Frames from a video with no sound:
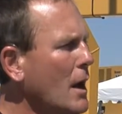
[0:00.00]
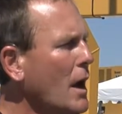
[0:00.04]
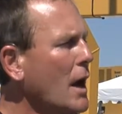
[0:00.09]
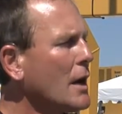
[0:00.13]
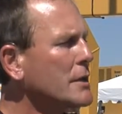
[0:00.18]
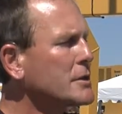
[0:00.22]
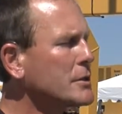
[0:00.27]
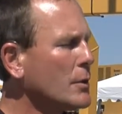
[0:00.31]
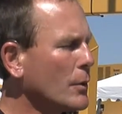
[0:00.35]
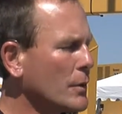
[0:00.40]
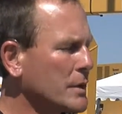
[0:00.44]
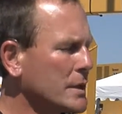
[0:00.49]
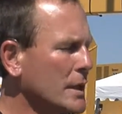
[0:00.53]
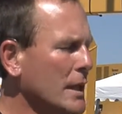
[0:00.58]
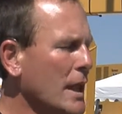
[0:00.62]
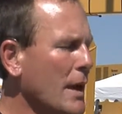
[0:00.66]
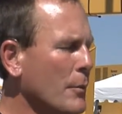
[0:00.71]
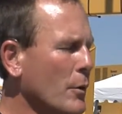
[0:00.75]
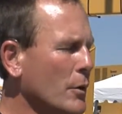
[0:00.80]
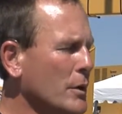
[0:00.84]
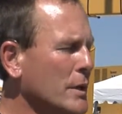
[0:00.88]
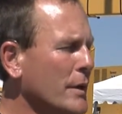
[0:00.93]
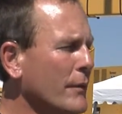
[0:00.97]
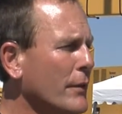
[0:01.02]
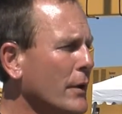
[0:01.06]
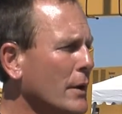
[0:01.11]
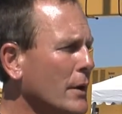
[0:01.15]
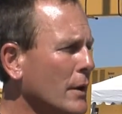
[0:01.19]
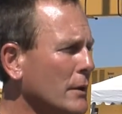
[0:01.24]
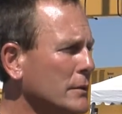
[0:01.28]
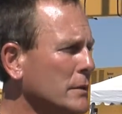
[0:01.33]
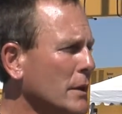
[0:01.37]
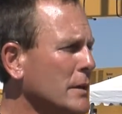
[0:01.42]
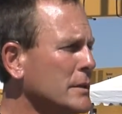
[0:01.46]
Also, it's a lot more
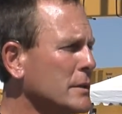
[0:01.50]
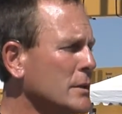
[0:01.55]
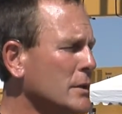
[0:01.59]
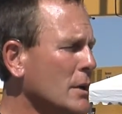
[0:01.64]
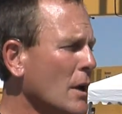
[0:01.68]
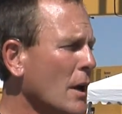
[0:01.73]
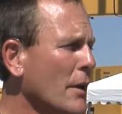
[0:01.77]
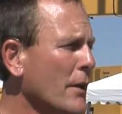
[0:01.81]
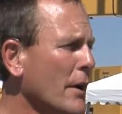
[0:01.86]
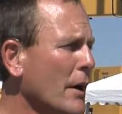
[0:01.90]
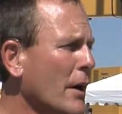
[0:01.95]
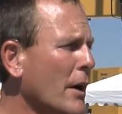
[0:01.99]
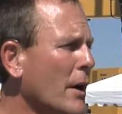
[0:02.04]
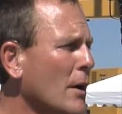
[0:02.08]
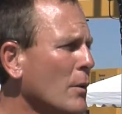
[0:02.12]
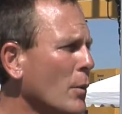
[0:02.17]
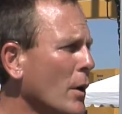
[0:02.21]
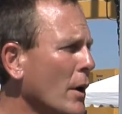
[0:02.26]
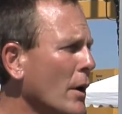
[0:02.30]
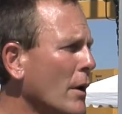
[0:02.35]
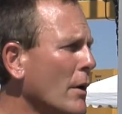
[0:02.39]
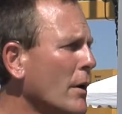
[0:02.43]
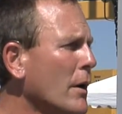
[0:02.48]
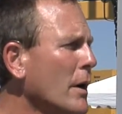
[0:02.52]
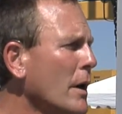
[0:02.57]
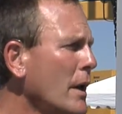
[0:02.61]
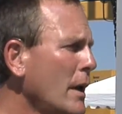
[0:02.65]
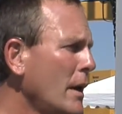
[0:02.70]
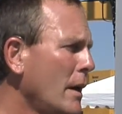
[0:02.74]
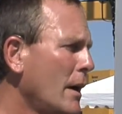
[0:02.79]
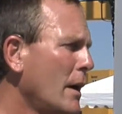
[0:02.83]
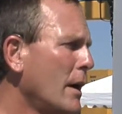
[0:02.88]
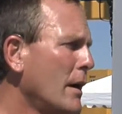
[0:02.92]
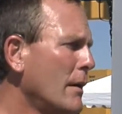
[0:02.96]
difficult to install the hardware
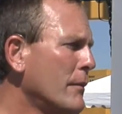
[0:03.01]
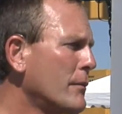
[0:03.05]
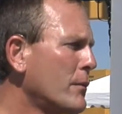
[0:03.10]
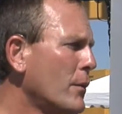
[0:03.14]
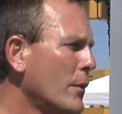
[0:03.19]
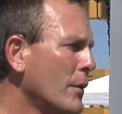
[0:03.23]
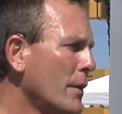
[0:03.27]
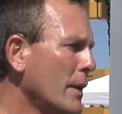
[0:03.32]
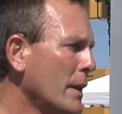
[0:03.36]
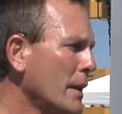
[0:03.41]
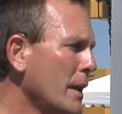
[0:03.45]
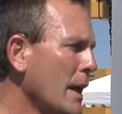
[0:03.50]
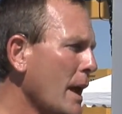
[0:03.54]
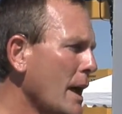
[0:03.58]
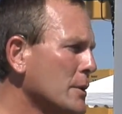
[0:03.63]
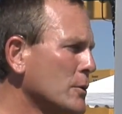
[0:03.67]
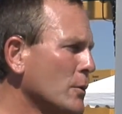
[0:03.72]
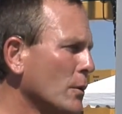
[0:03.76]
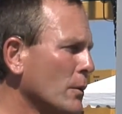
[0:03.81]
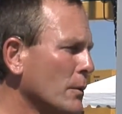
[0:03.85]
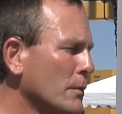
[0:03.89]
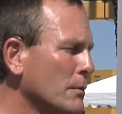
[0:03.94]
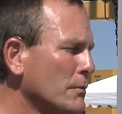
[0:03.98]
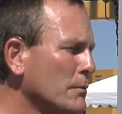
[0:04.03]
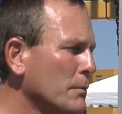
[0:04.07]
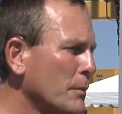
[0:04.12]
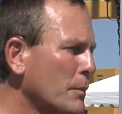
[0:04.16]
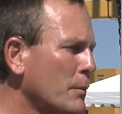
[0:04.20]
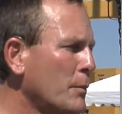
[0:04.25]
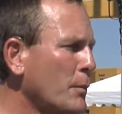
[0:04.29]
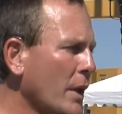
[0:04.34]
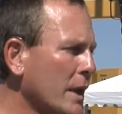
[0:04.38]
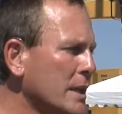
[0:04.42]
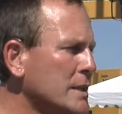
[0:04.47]
uh, for the actual
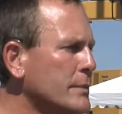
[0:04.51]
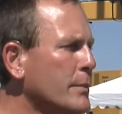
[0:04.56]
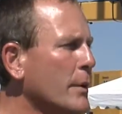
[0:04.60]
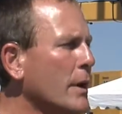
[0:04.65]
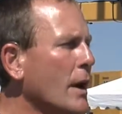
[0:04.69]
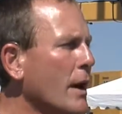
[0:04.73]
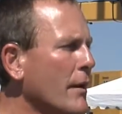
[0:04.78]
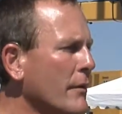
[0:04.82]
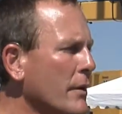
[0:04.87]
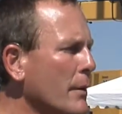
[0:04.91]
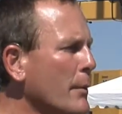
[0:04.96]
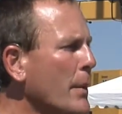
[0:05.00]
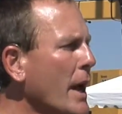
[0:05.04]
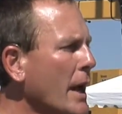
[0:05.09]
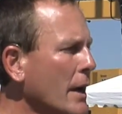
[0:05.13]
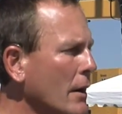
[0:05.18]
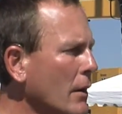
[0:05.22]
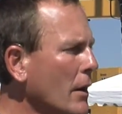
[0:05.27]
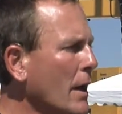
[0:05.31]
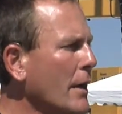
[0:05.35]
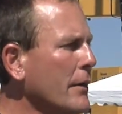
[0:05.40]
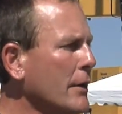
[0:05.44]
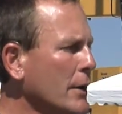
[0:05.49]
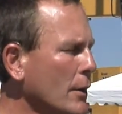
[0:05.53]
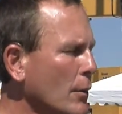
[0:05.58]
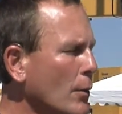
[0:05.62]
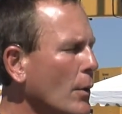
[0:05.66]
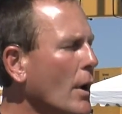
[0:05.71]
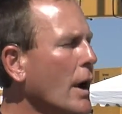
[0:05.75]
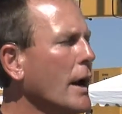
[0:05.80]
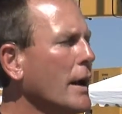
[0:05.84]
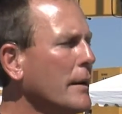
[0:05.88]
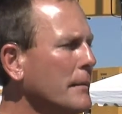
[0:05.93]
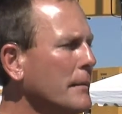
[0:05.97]
placement of the panel on the array.